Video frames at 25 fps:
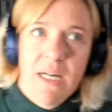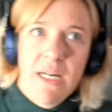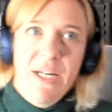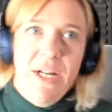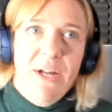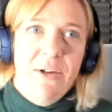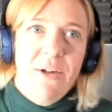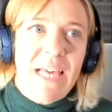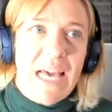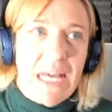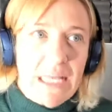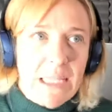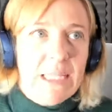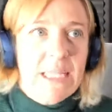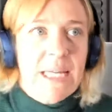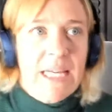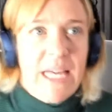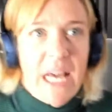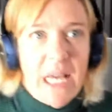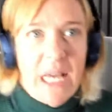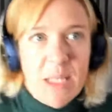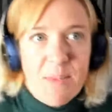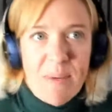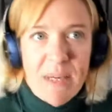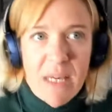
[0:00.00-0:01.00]
you know guesting
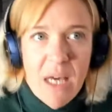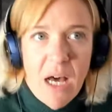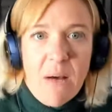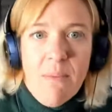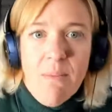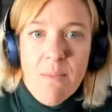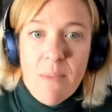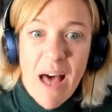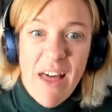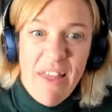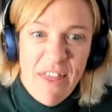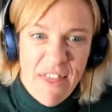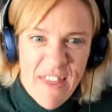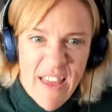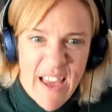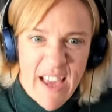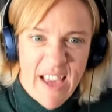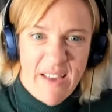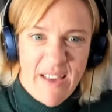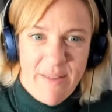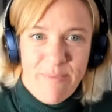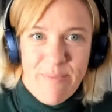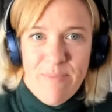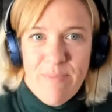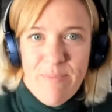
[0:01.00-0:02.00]
has become a
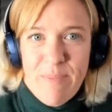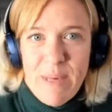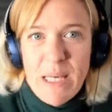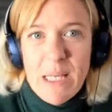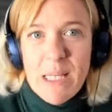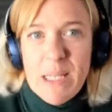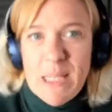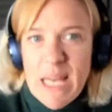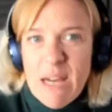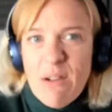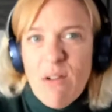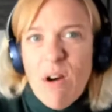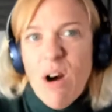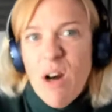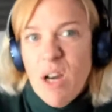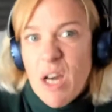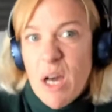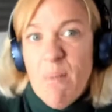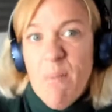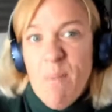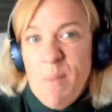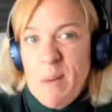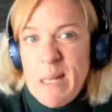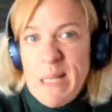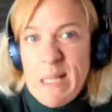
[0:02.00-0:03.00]
thing because there are
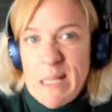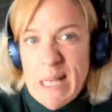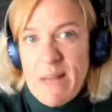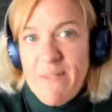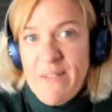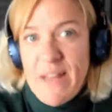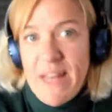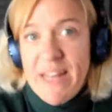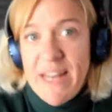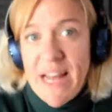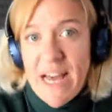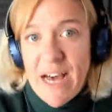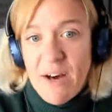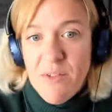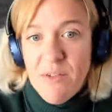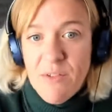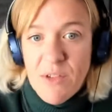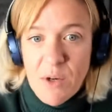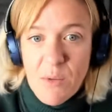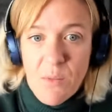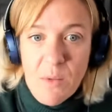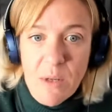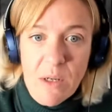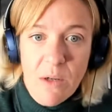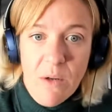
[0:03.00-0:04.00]
companies out there now
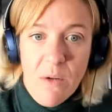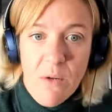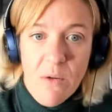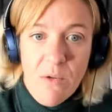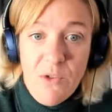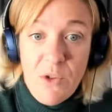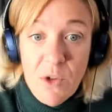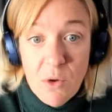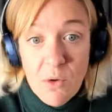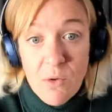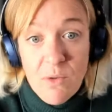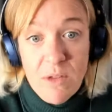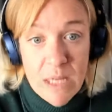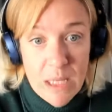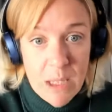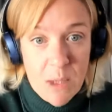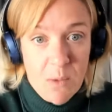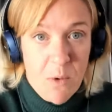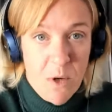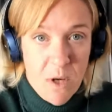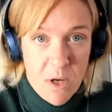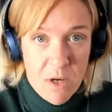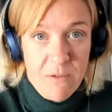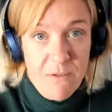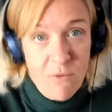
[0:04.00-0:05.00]
that will do this
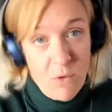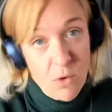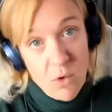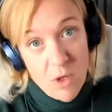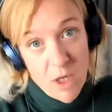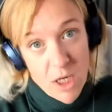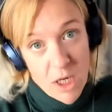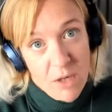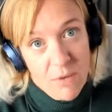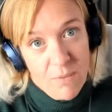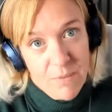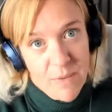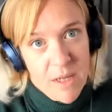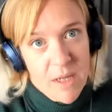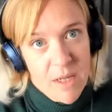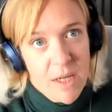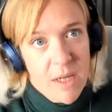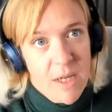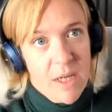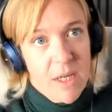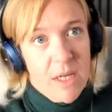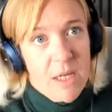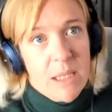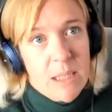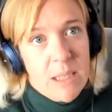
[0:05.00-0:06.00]
work for you
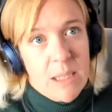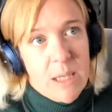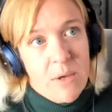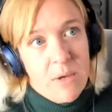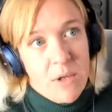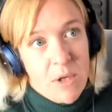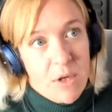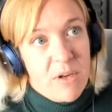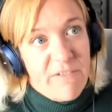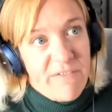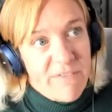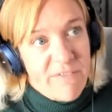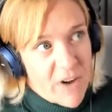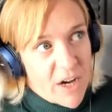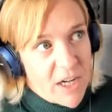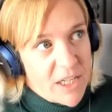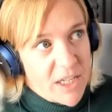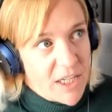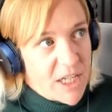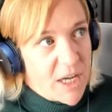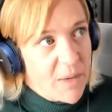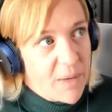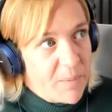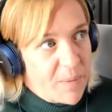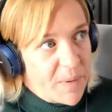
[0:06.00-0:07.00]
so you can find
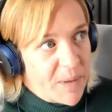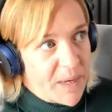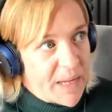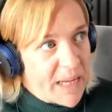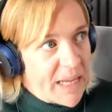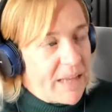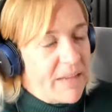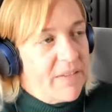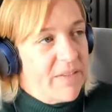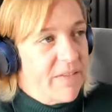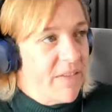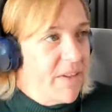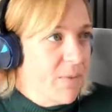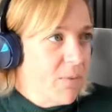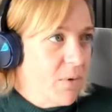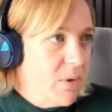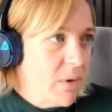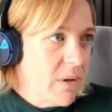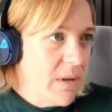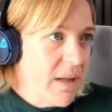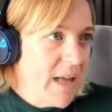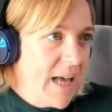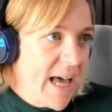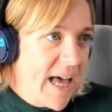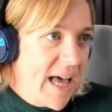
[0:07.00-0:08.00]
a company that
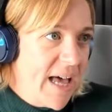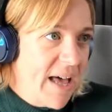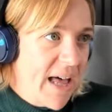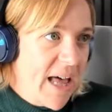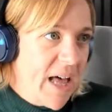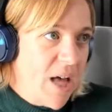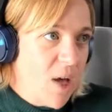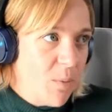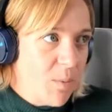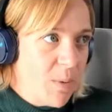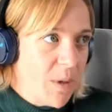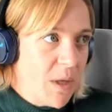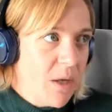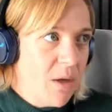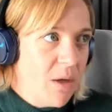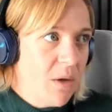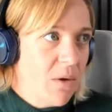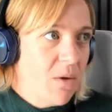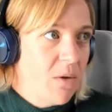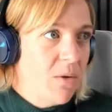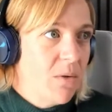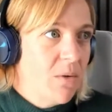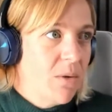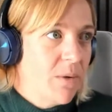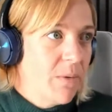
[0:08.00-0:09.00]
will help
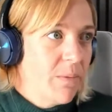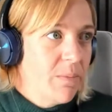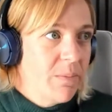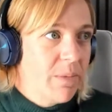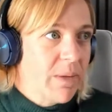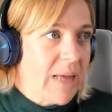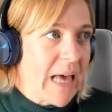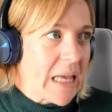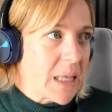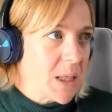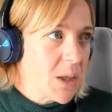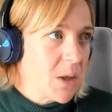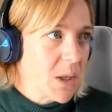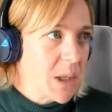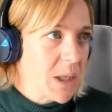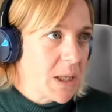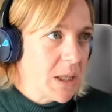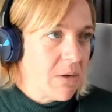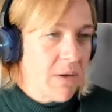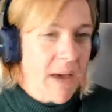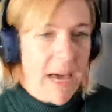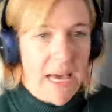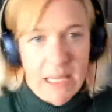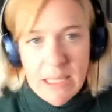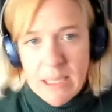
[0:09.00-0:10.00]
you get
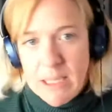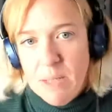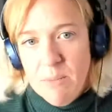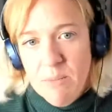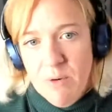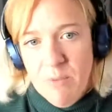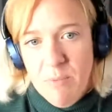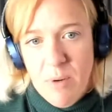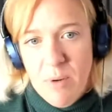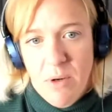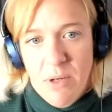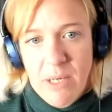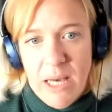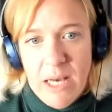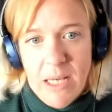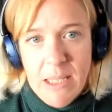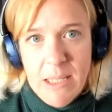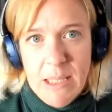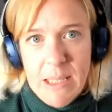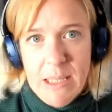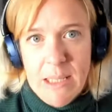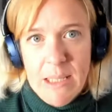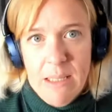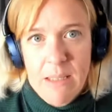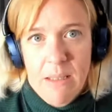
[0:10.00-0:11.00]
onto x number of
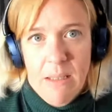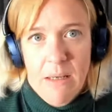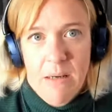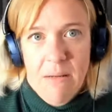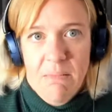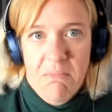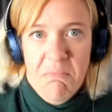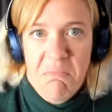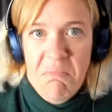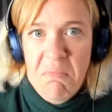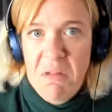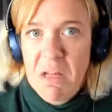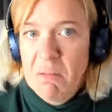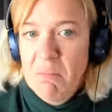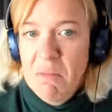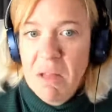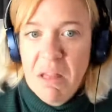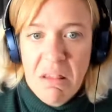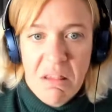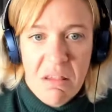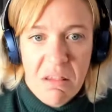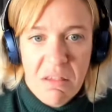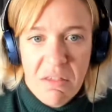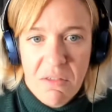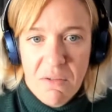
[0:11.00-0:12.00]
podcasts a
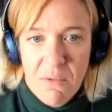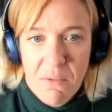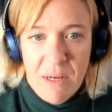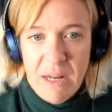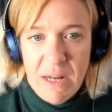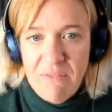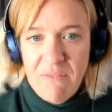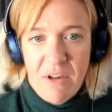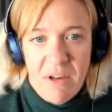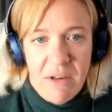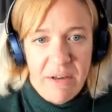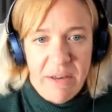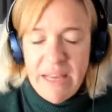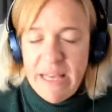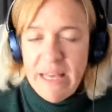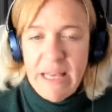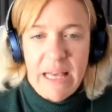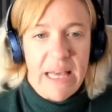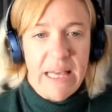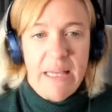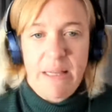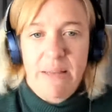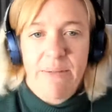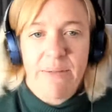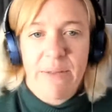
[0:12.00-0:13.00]
month or whatever it,
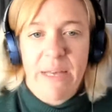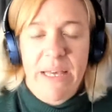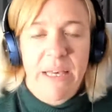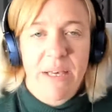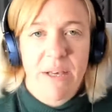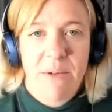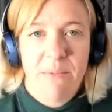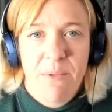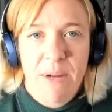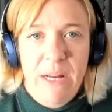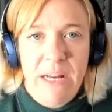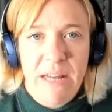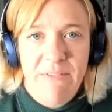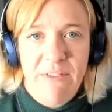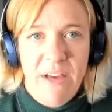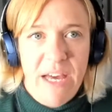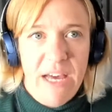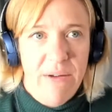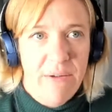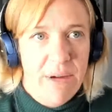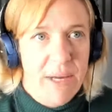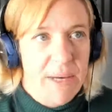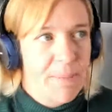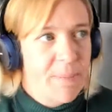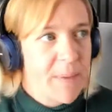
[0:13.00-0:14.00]
it, it can really
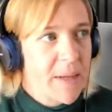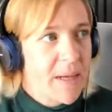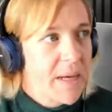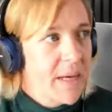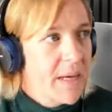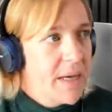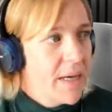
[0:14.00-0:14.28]
vary